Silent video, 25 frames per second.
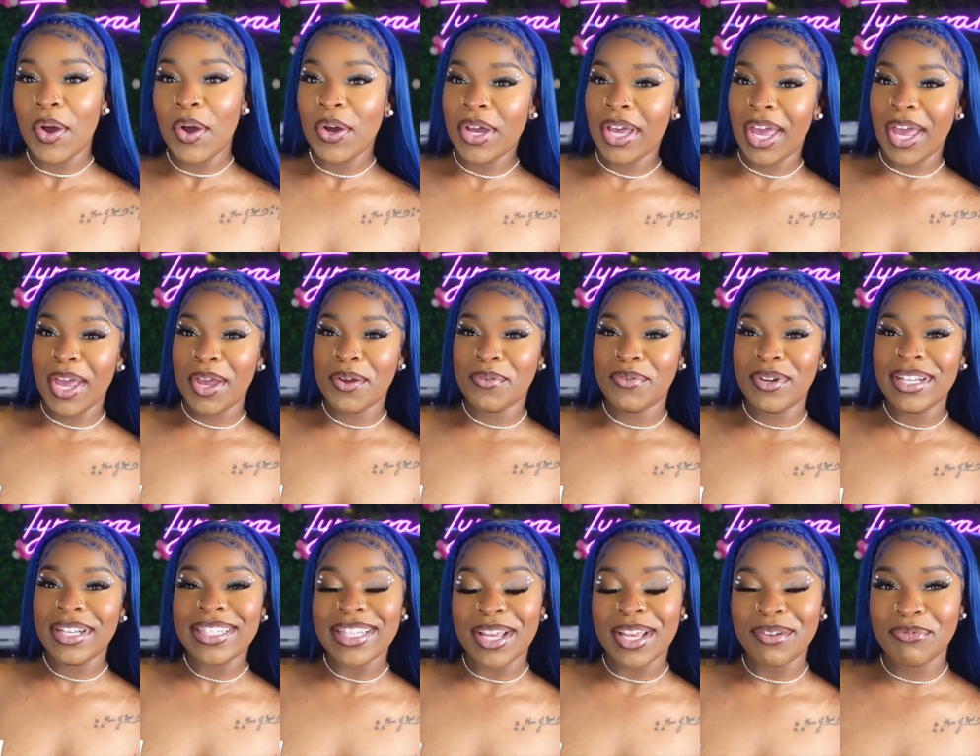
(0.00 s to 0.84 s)
okay
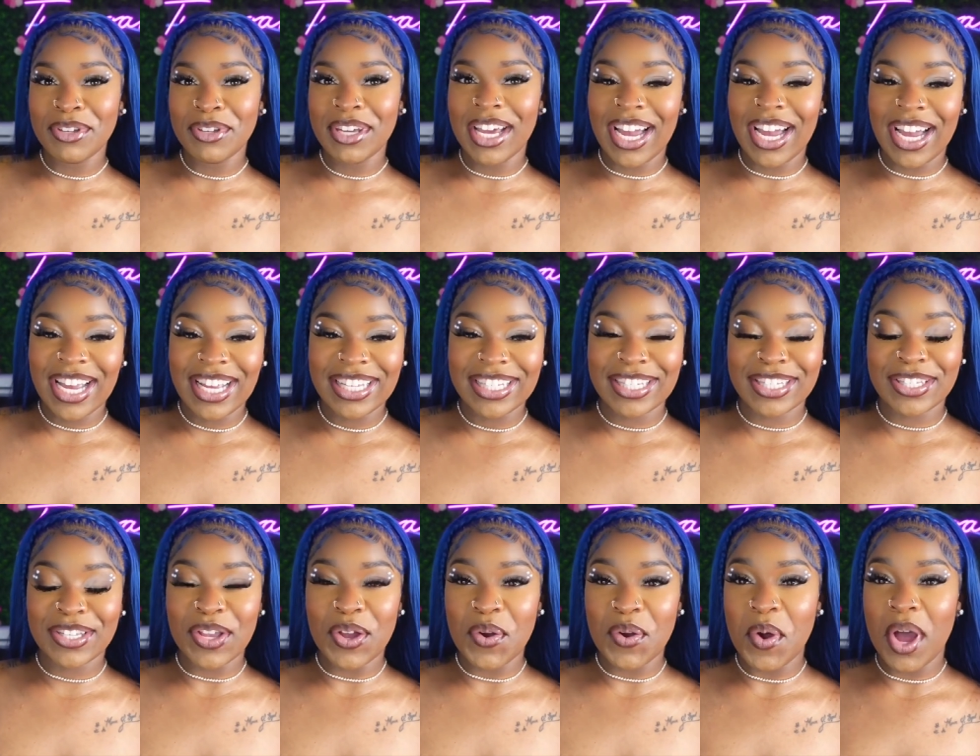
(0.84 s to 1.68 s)
what's up you guys
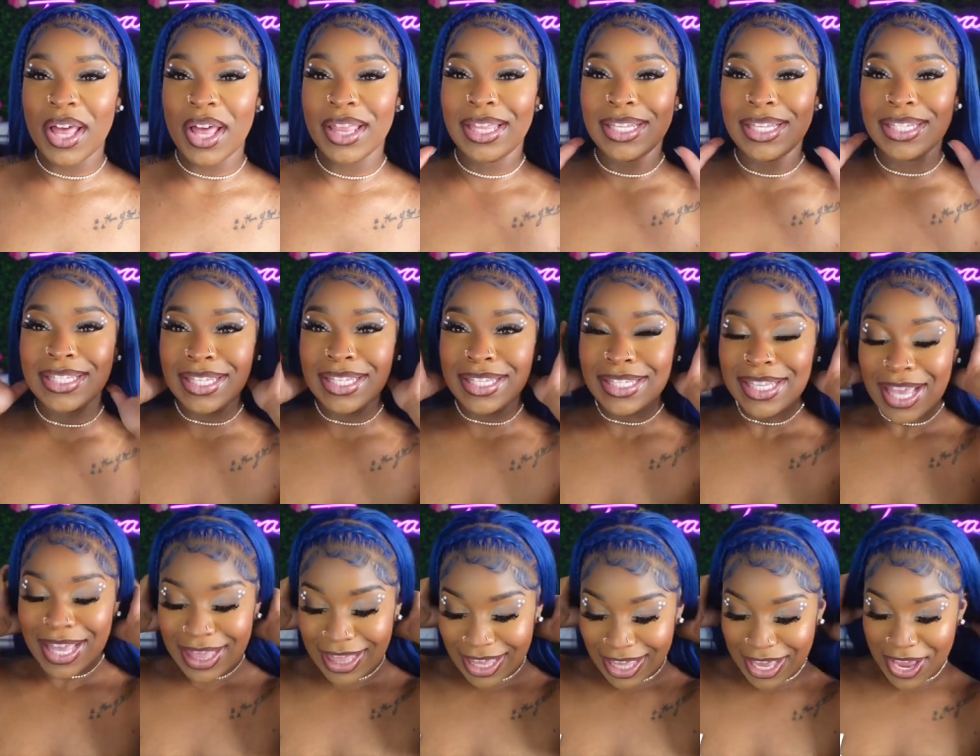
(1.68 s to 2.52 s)
so this is
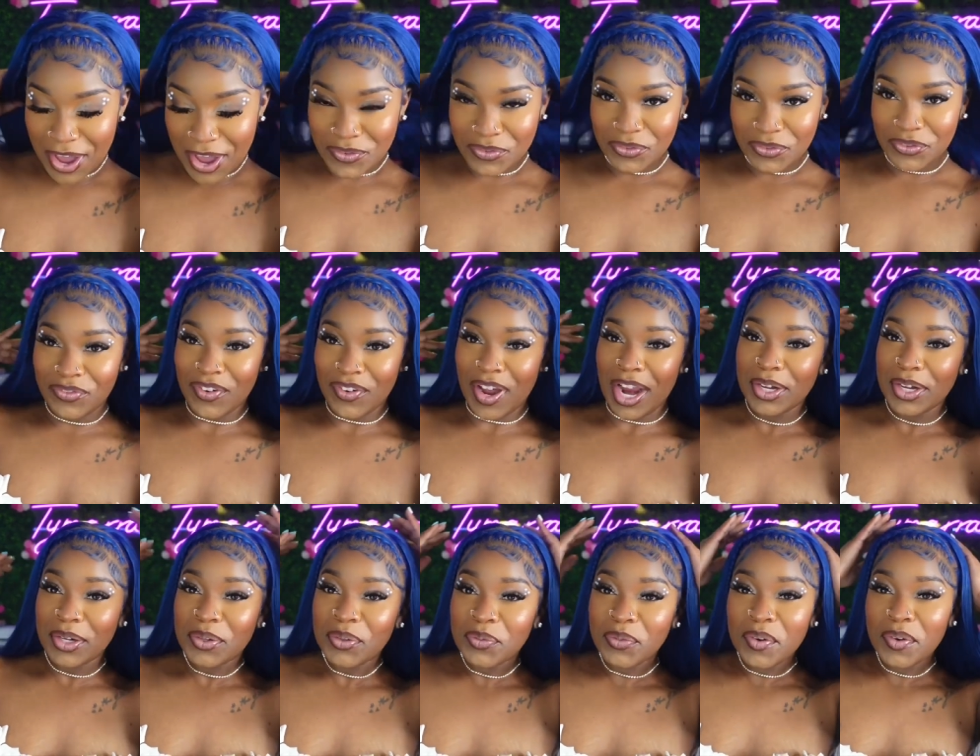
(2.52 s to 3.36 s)
the
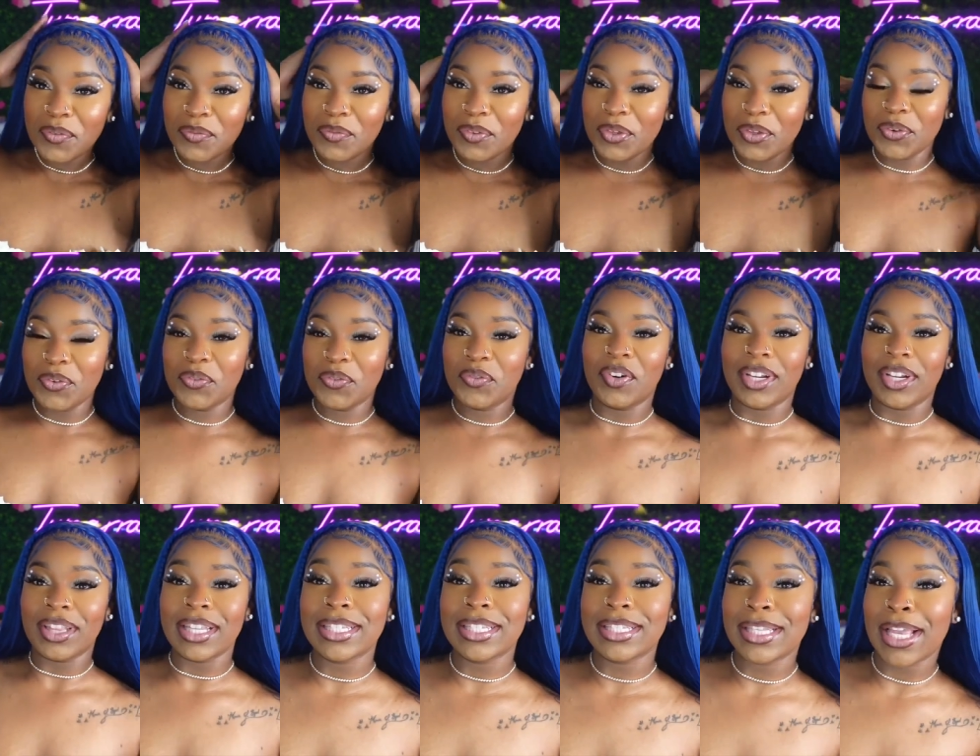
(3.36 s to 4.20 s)
final review for
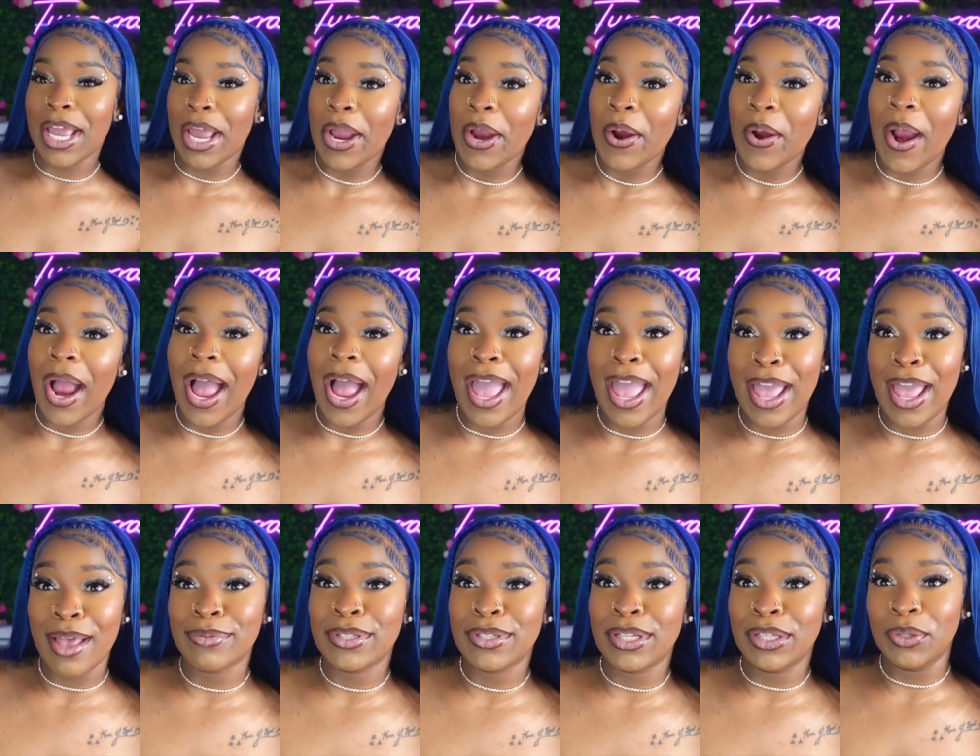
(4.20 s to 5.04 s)
this hair i
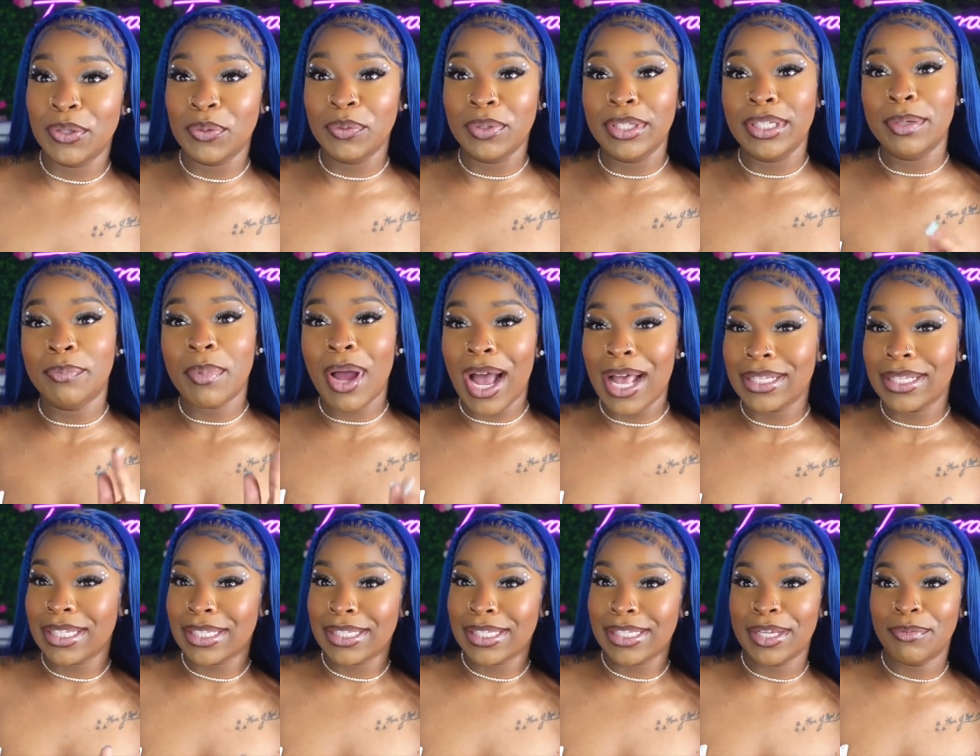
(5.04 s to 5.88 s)
absolutely
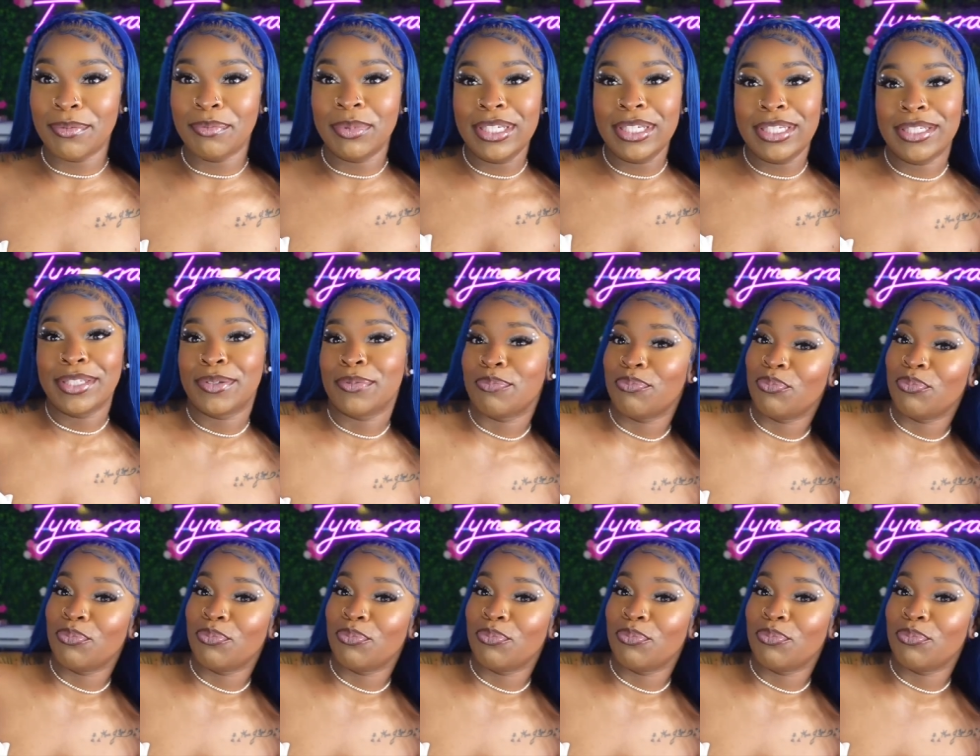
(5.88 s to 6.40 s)
positively